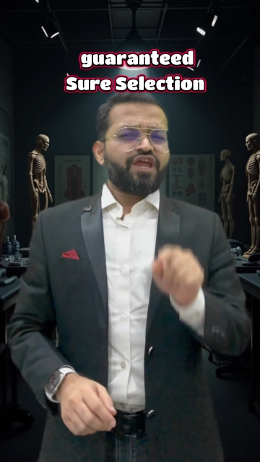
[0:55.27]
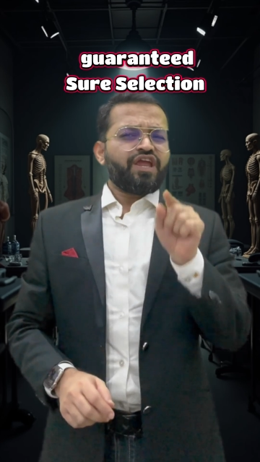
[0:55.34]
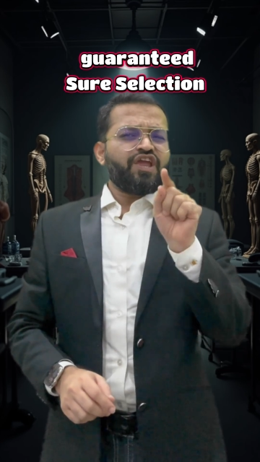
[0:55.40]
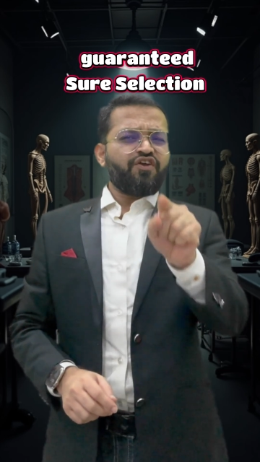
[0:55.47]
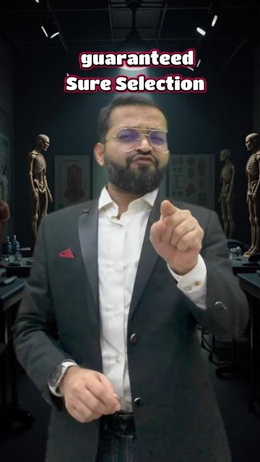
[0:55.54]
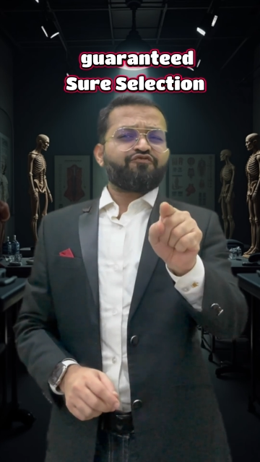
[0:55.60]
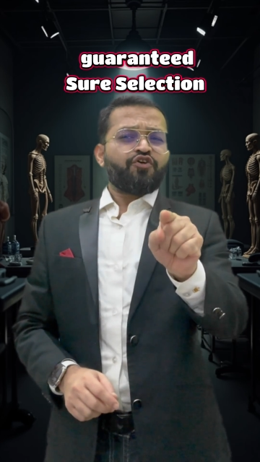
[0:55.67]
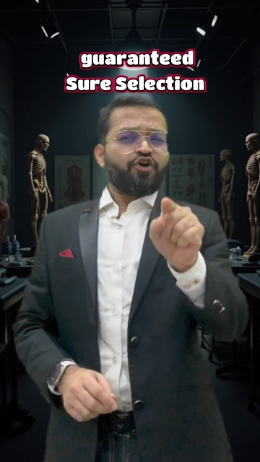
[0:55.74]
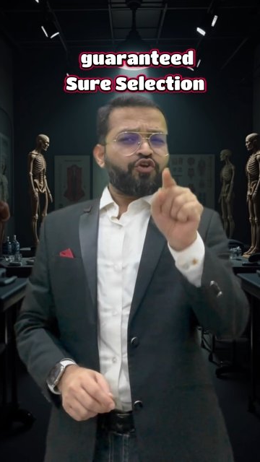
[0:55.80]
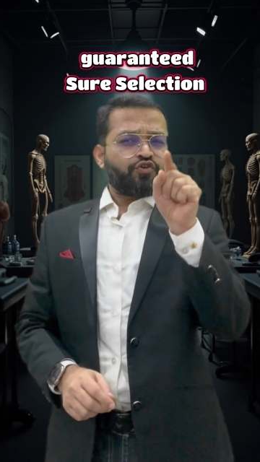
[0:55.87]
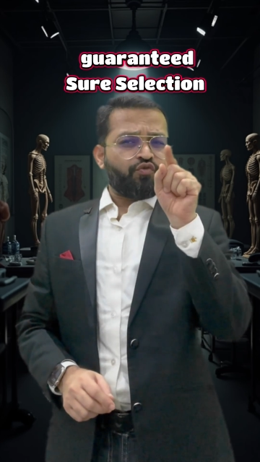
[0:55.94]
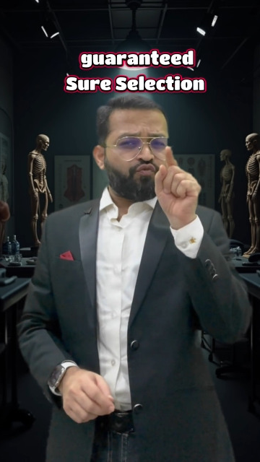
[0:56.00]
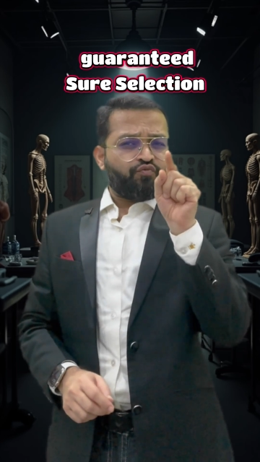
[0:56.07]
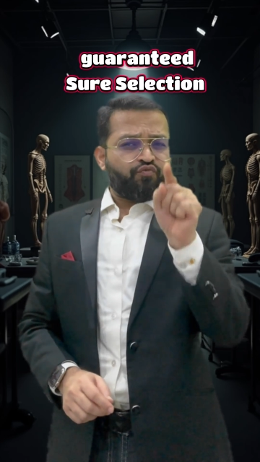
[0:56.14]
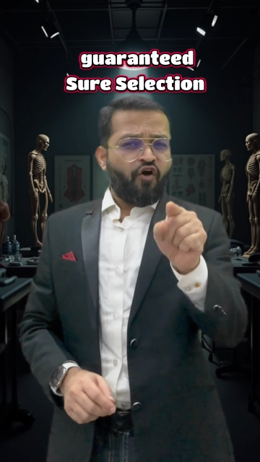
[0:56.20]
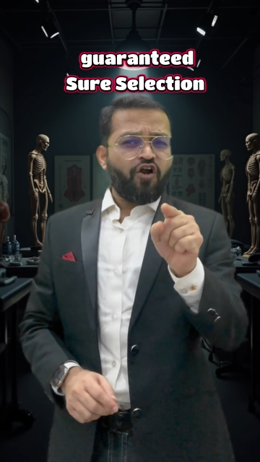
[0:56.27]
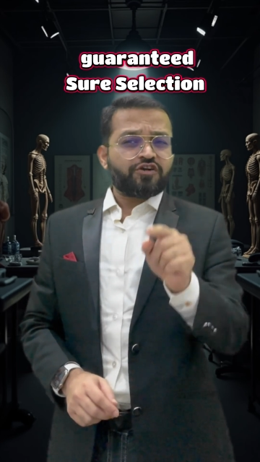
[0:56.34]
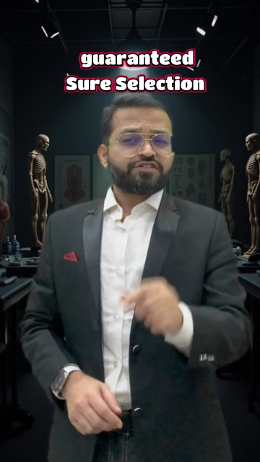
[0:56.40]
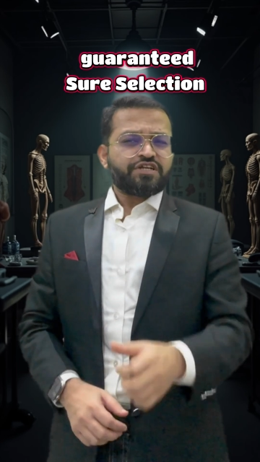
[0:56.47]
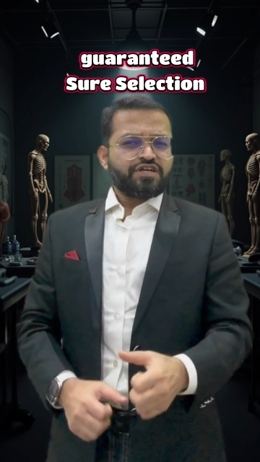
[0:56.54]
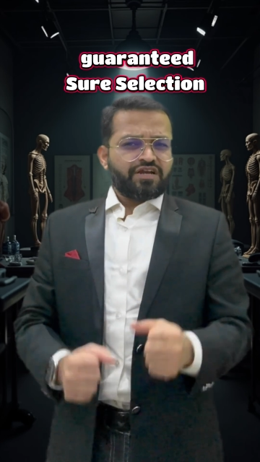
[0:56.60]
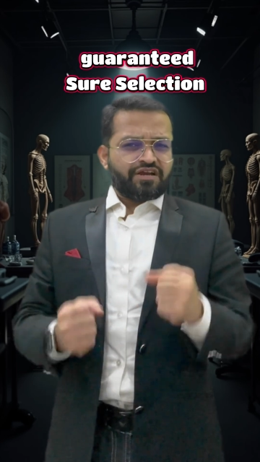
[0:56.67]
If you
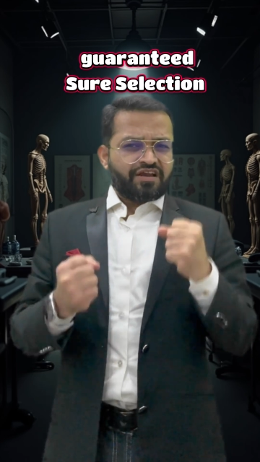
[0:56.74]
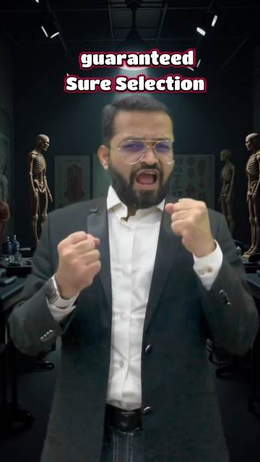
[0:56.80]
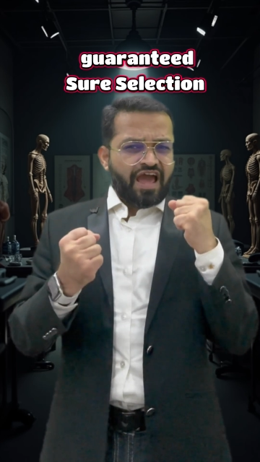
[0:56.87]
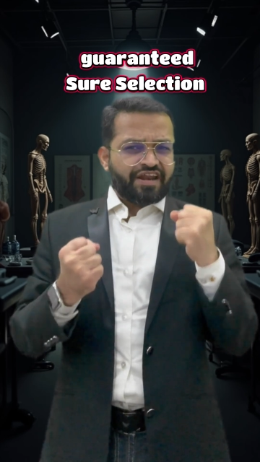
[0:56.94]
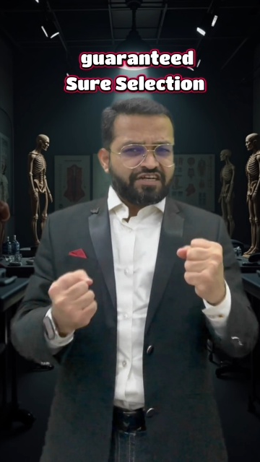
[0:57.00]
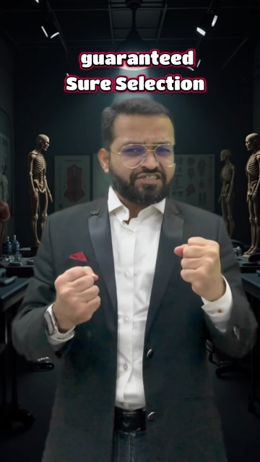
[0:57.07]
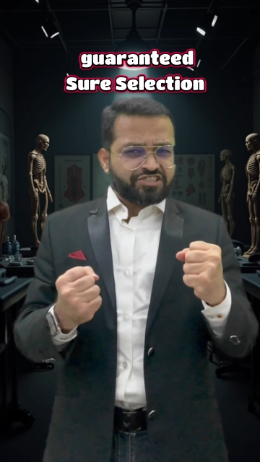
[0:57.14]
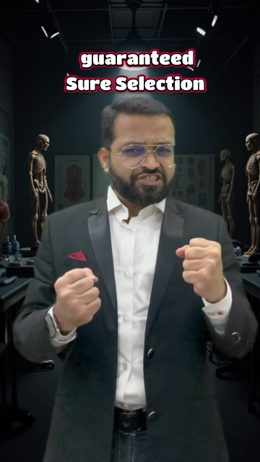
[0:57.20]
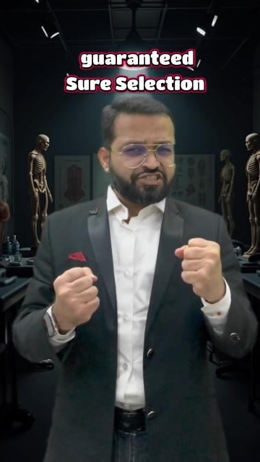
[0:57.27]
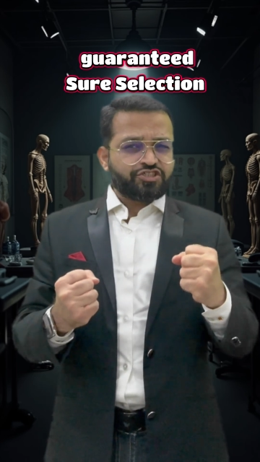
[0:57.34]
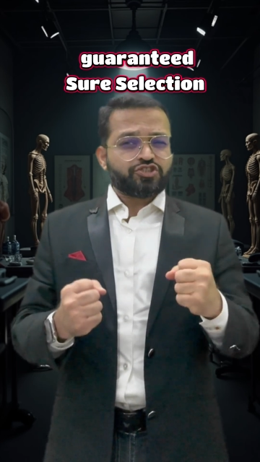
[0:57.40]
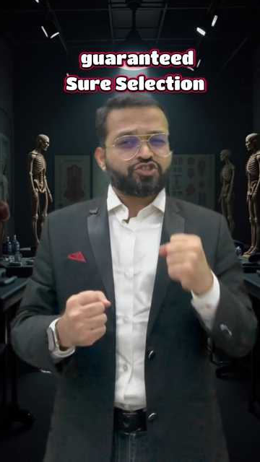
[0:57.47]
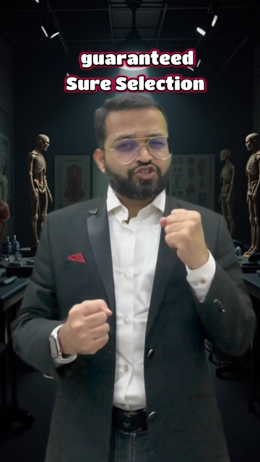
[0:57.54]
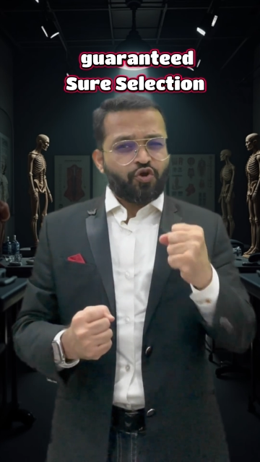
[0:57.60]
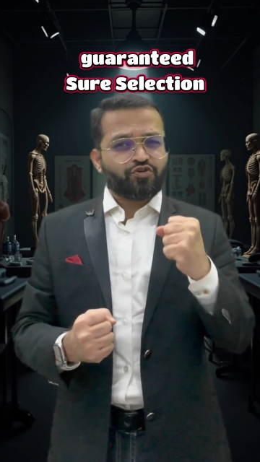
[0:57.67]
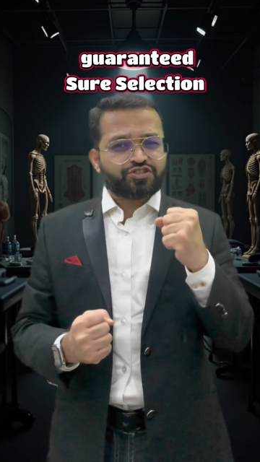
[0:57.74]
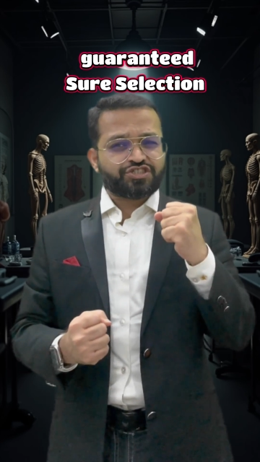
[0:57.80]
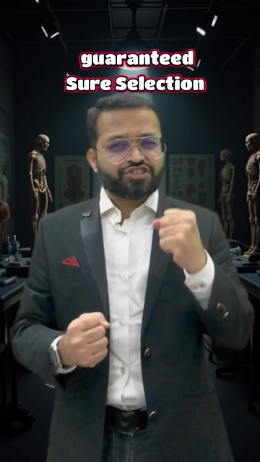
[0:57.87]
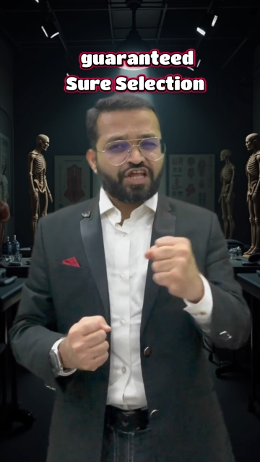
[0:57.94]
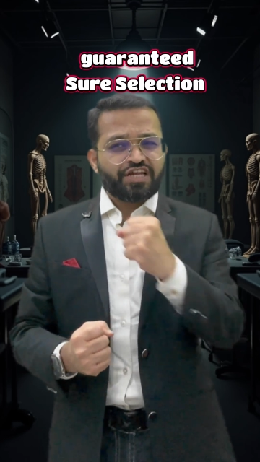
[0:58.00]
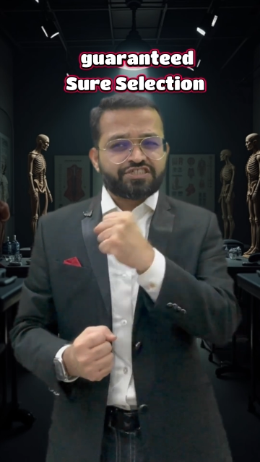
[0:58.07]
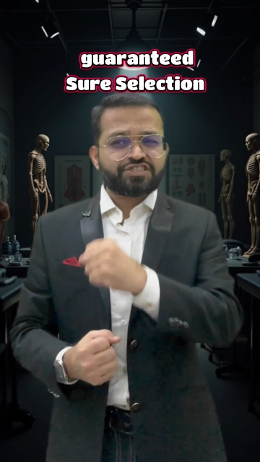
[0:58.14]
want guaranteed sure
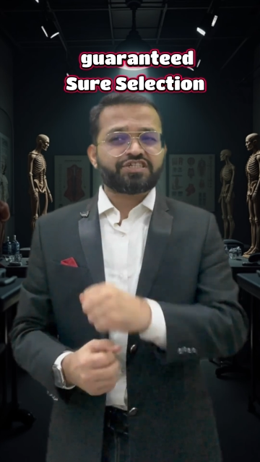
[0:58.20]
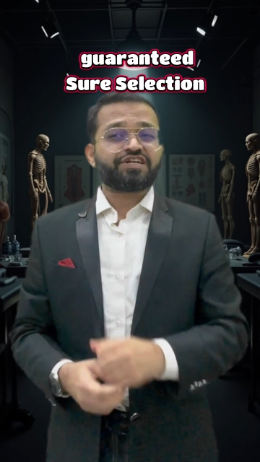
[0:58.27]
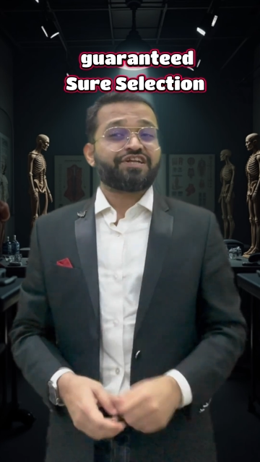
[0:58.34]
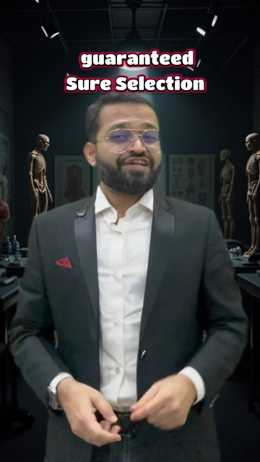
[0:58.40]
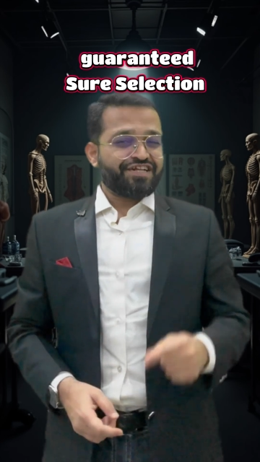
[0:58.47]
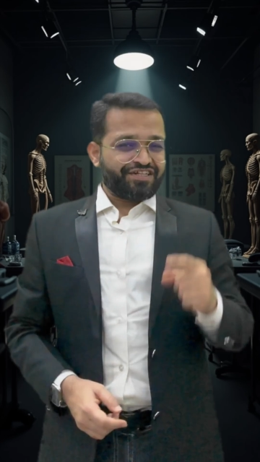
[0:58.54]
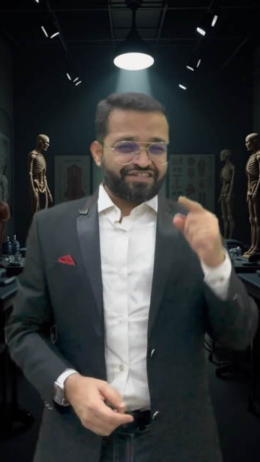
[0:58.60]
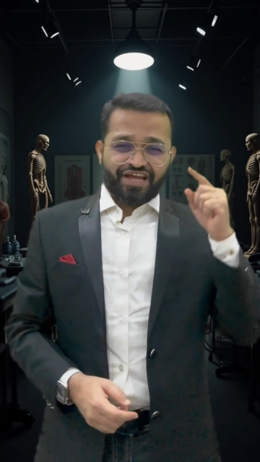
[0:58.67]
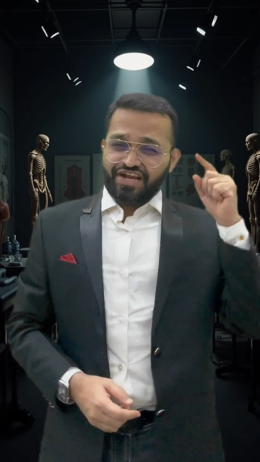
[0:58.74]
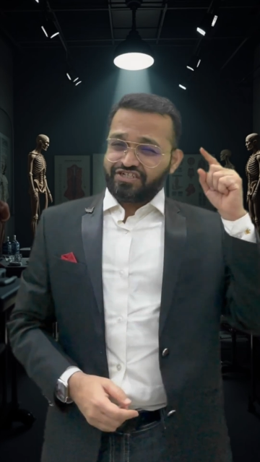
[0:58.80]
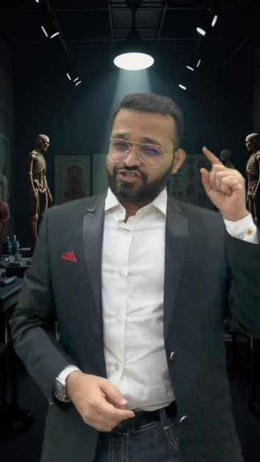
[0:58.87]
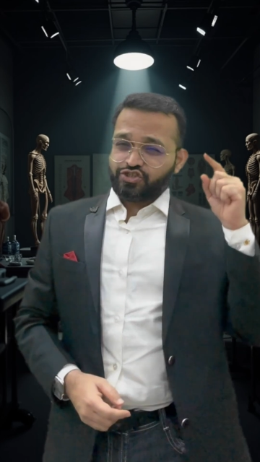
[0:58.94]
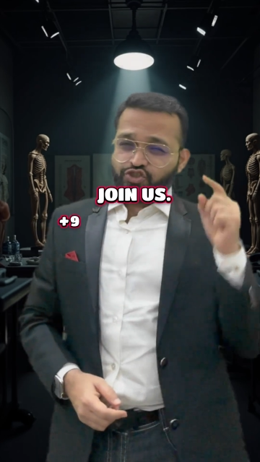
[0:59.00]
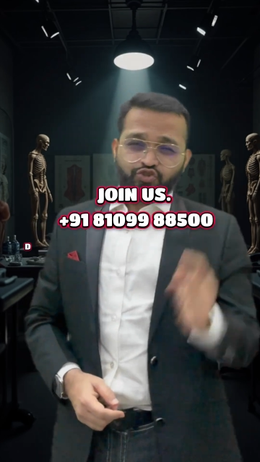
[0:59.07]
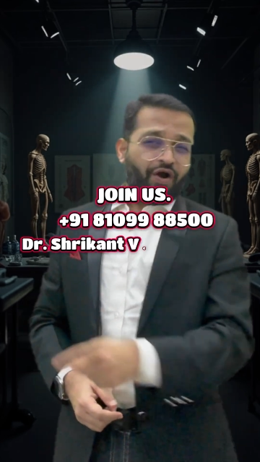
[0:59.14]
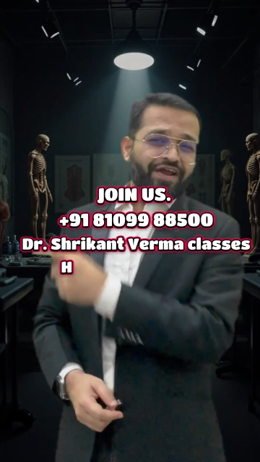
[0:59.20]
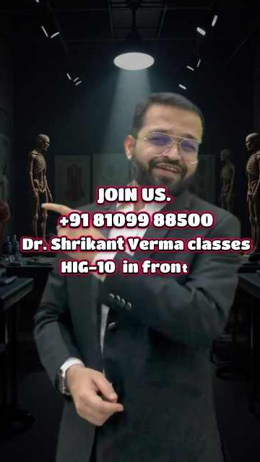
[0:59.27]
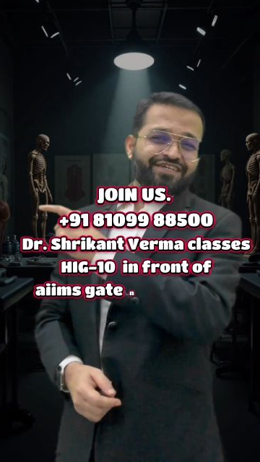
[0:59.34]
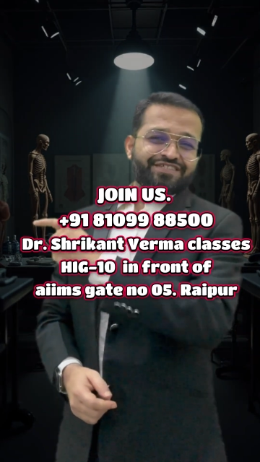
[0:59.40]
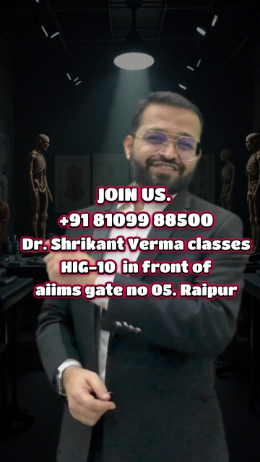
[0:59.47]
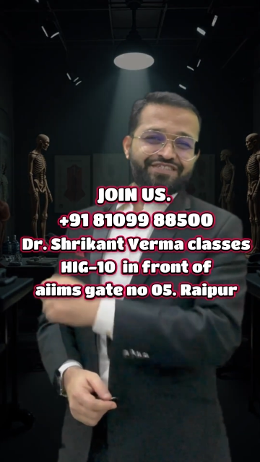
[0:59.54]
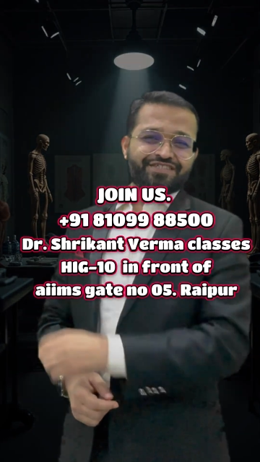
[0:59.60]
selection, then join
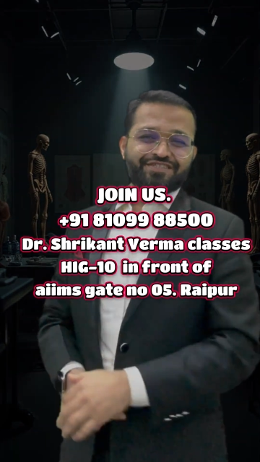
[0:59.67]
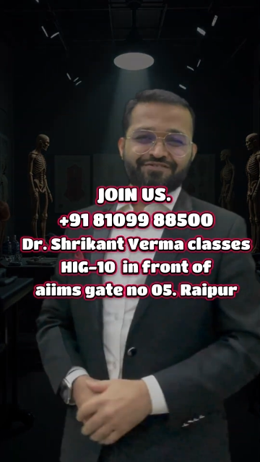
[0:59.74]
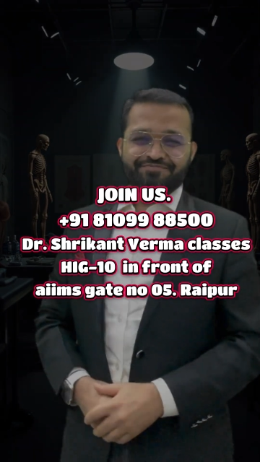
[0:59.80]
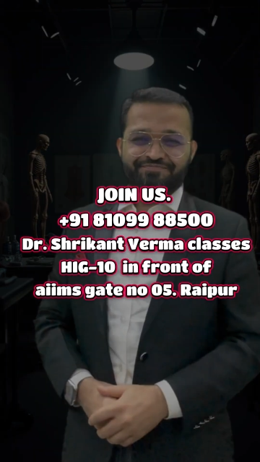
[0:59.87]
us.